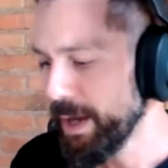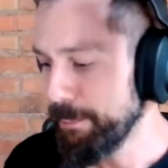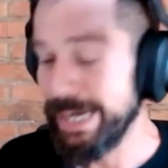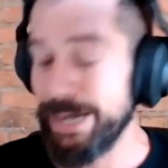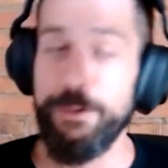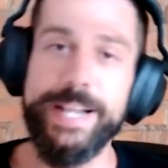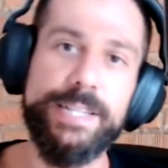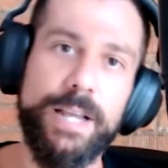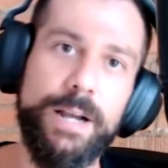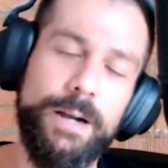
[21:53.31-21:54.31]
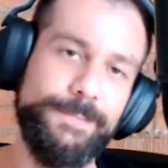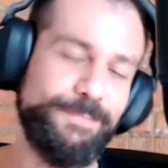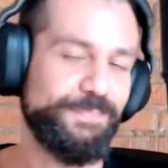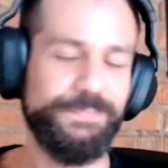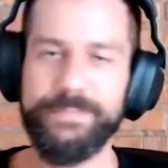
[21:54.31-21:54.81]
But anyways,
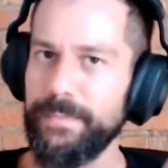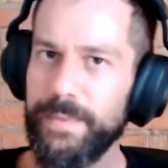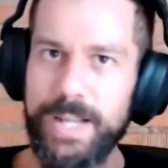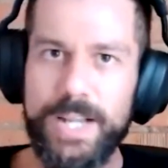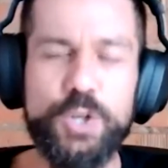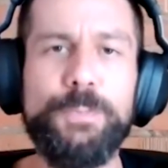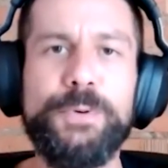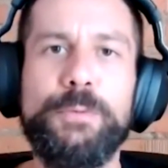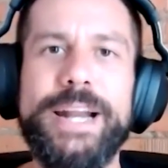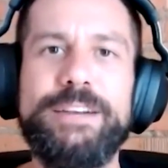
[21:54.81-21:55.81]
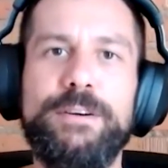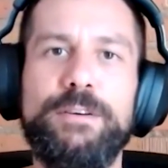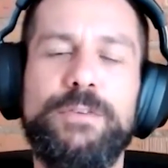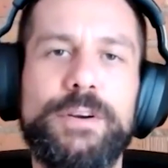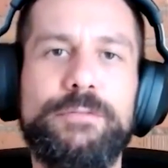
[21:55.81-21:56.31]
super
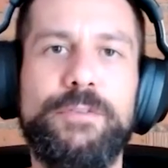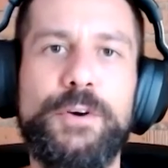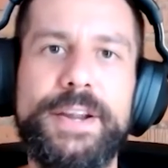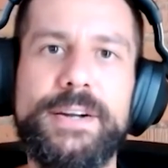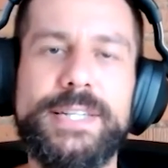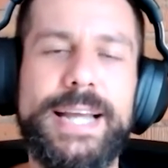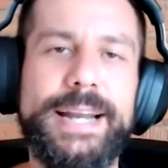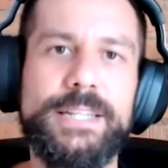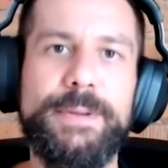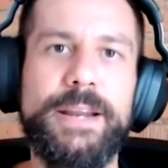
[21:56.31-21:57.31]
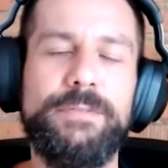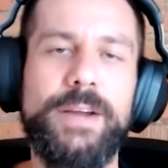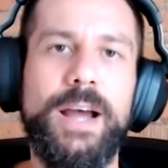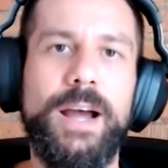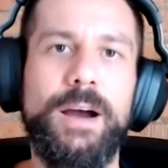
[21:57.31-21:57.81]
grateful for the 4 years Danny has been
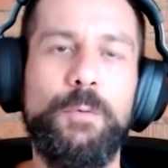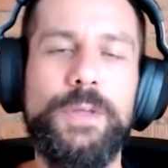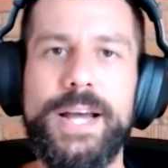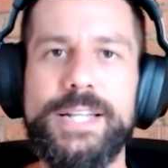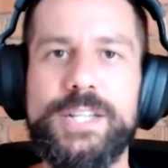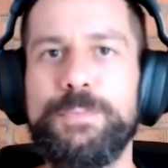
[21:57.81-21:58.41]
with us.